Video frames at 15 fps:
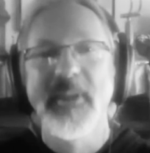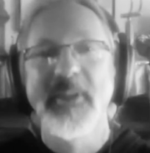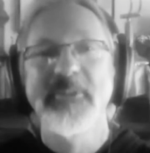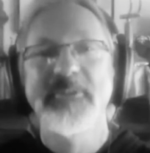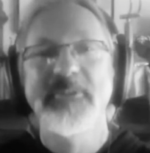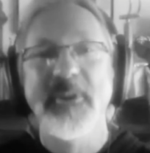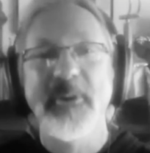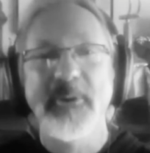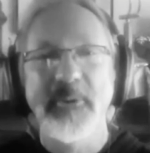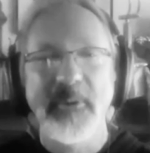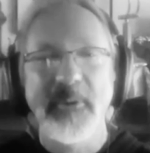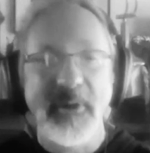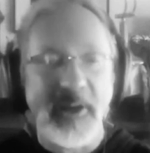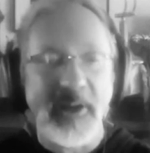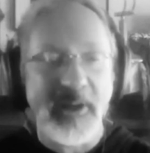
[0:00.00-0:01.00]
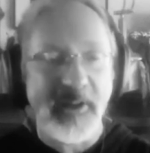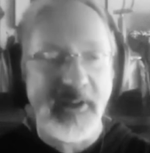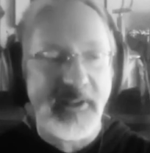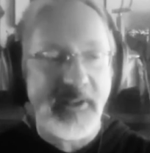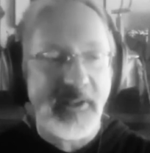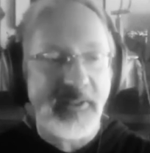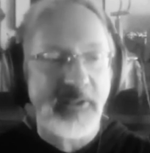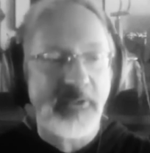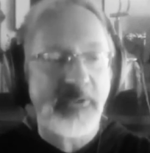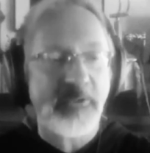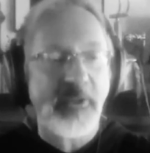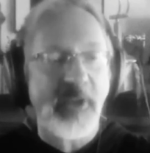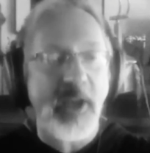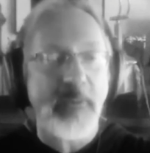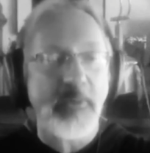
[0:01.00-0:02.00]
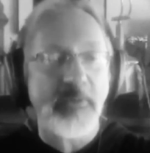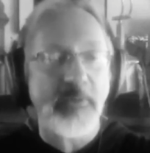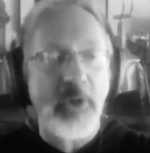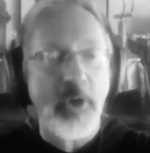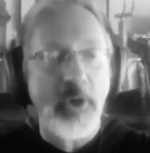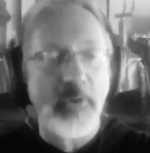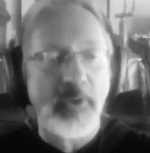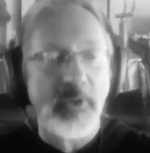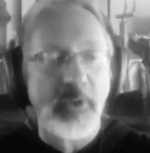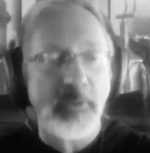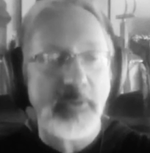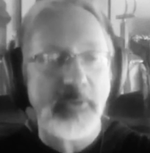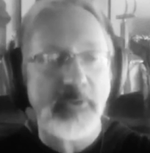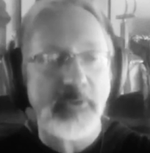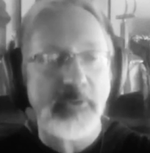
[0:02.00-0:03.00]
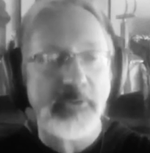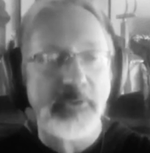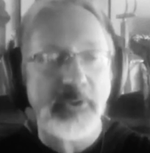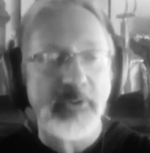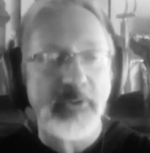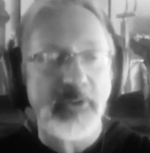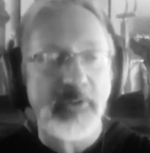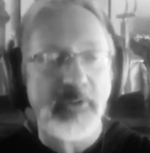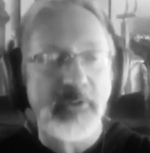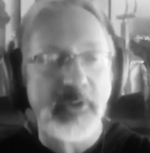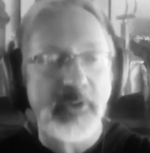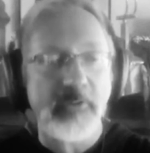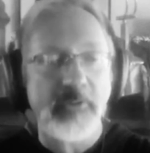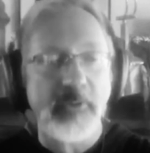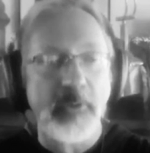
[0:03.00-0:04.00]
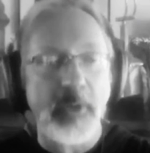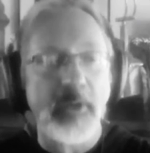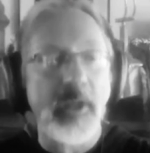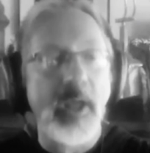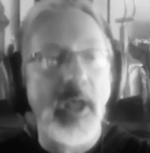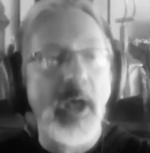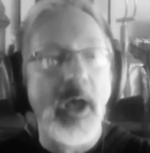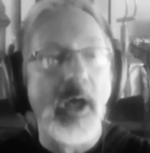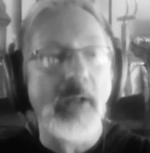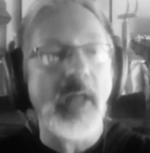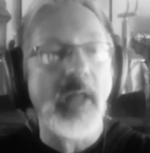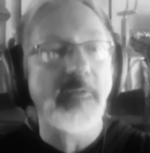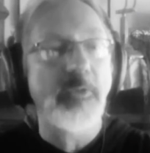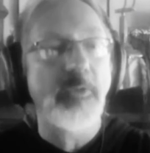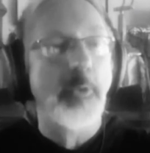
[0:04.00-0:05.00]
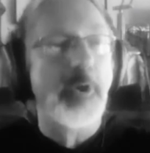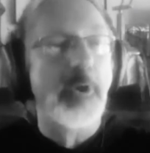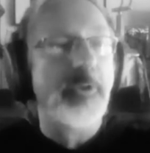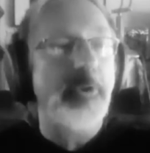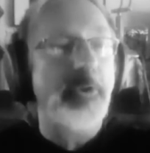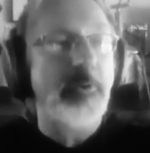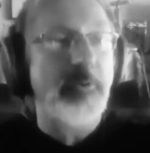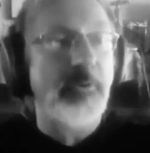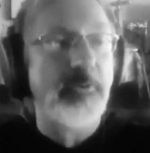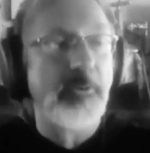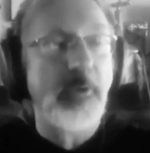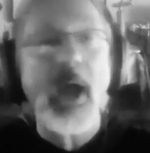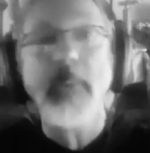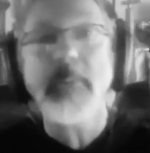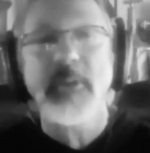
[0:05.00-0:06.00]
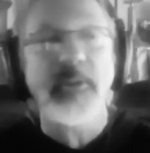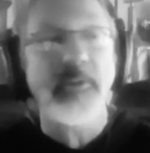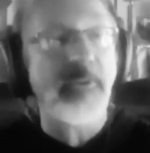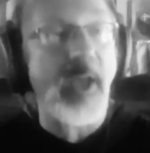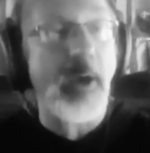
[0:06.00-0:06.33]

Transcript: So in this time of COVID, with social distancing and so on, a lot of the work that you've described in this